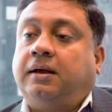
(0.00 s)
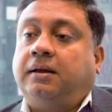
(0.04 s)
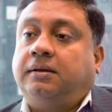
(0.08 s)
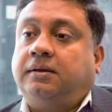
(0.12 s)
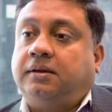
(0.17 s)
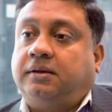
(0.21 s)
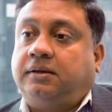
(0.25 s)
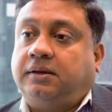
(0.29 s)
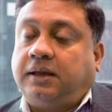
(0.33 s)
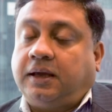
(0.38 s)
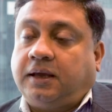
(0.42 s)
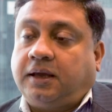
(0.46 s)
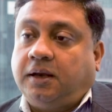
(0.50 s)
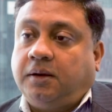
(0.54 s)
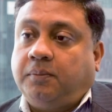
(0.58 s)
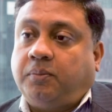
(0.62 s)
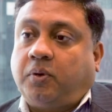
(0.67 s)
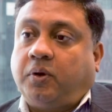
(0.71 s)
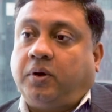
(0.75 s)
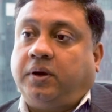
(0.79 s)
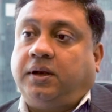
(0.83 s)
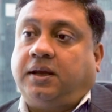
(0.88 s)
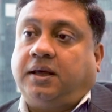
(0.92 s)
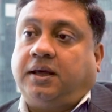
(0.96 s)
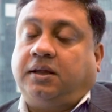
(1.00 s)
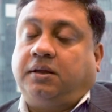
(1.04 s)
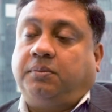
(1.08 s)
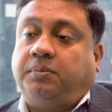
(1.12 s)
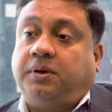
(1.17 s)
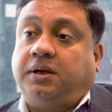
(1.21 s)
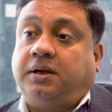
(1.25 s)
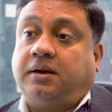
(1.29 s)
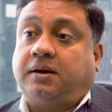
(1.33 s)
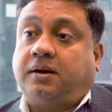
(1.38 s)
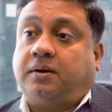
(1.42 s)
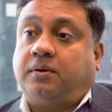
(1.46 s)
The second point has
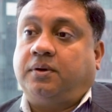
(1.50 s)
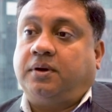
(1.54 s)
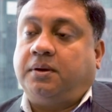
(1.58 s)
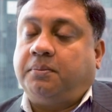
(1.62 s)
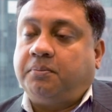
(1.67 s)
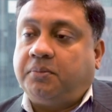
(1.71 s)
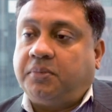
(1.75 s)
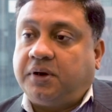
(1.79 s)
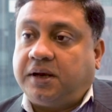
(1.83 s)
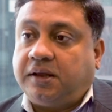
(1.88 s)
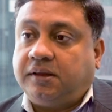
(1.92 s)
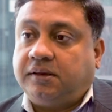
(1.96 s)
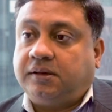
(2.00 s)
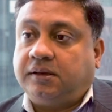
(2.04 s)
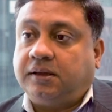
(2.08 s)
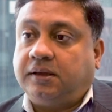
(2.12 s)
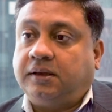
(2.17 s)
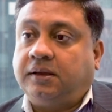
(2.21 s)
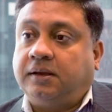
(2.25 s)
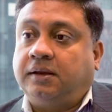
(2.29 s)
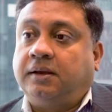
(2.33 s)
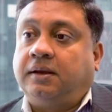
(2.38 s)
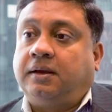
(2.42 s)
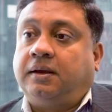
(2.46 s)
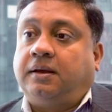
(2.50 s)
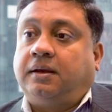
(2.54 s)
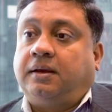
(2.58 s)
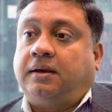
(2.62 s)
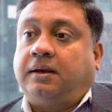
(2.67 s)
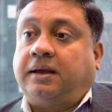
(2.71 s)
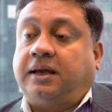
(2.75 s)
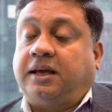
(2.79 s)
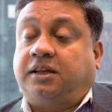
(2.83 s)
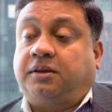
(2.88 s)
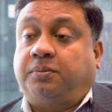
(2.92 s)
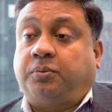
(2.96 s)
been around embracing
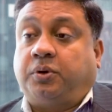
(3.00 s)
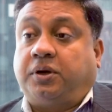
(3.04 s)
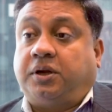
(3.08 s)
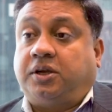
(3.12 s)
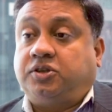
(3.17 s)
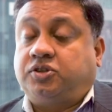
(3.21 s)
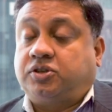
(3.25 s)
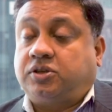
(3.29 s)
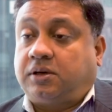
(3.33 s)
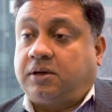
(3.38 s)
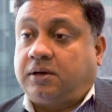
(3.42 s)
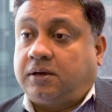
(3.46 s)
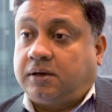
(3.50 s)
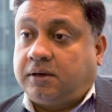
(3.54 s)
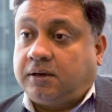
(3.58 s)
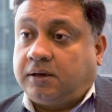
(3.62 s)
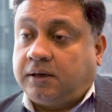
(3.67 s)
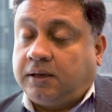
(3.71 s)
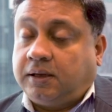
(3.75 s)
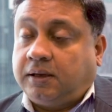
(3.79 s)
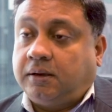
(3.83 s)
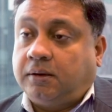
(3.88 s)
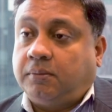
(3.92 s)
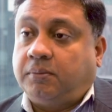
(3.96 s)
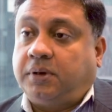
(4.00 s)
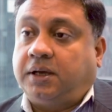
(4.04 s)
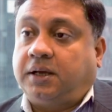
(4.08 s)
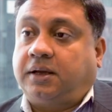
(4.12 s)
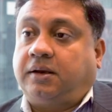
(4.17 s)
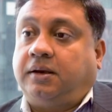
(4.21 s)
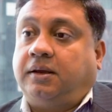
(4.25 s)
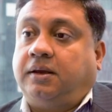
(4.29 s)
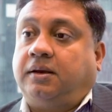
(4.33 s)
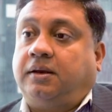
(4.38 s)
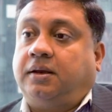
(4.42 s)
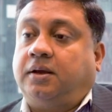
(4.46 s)
exponential learning by
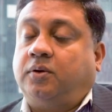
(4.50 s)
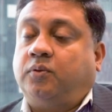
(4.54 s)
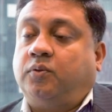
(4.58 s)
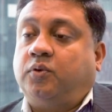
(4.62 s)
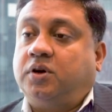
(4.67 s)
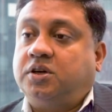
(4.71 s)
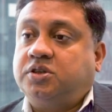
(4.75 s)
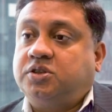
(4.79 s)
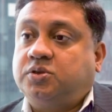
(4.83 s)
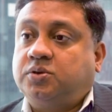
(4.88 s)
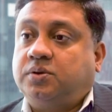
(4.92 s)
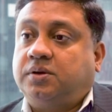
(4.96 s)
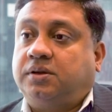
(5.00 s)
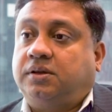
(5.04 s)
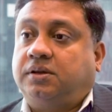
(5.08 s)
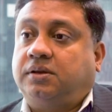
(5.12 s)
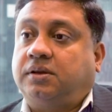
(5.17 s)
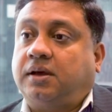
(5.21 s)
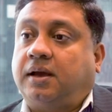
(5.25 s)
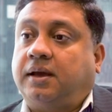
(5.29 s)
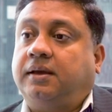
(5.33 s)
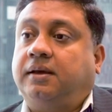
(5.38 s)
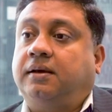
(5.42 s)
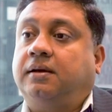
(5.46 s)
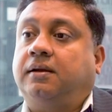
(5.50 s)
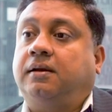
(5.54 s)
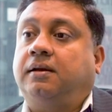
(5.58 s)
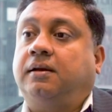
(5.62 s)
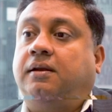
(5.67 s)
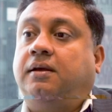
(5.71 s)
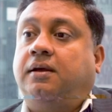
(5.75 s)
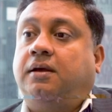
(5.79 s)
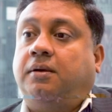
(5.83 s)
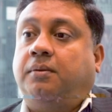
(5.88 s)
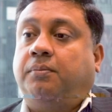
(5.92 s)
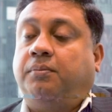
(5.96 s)
creating a virtuous cycle
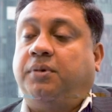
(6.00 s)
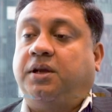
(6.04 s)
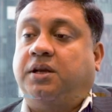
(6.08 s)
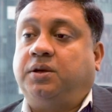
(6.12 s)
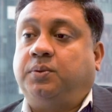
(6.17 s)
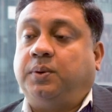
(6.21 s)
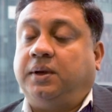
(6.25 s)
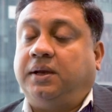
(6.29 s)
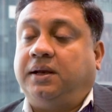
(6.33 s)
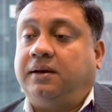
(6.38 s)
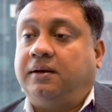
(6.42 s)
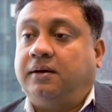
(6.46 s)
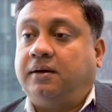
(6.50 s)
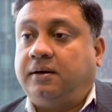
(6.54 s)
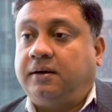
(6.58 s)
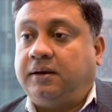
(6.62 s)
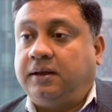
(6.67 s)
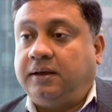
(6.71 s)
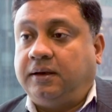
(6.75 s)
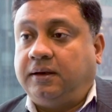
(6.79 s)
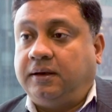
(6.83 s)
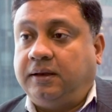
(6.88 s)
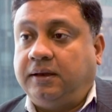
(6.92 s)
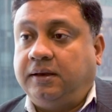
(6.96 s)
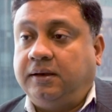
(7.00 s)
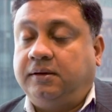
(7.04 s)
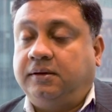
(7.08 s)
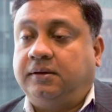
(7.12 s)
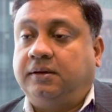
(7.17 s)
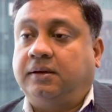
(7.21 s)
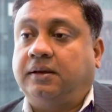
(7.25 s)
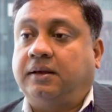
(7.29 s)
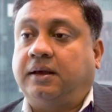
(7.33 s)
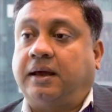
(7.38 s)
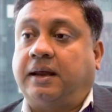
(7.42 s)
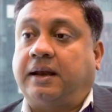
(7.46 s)
between learning
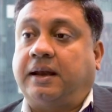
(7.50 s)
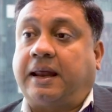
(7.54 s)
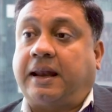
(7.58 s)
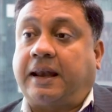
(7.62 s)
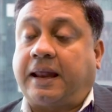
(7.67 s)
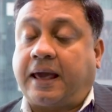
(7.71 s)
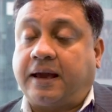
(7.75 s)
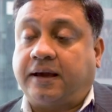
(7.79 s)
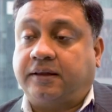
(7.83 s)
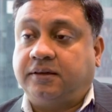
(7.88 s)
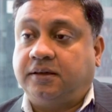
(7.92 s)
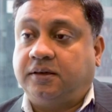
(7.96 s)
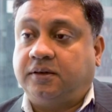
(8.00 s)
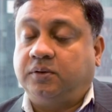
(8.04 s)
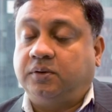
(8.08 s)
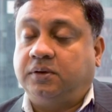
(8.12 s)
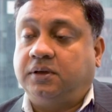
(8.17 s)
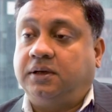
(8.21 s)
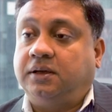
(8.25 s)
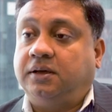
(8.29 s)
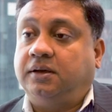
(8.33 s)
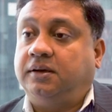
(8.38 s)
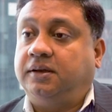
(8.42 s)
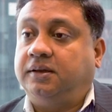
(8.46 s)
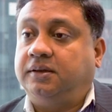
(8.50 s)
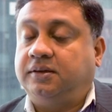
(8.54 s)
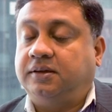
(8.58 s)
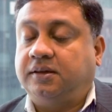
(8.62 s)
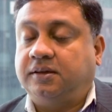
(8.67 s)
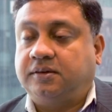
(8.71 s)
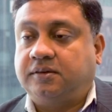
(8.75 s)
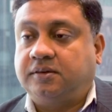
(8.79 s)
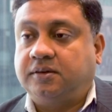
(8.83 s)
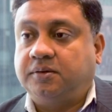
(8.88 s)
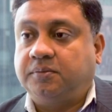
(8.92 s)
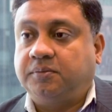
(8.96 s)
needs and, and access to the learning
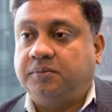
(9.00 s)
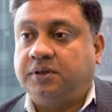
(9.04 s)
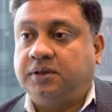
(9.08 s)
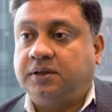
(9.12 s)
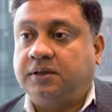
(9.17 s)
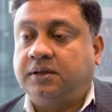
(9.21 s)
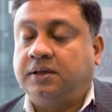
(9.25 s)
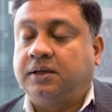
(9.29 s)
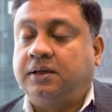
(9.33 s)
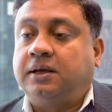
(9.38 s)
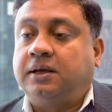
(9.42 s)
systems